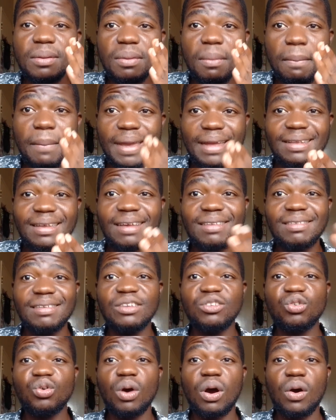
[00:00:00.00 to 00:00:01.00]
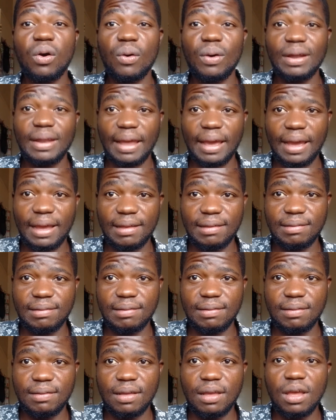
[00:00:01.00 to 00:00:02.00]
matters into our own
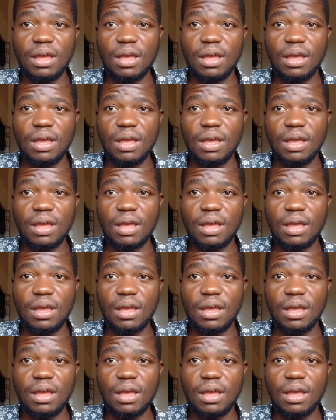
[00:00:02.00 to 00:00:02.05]
hands.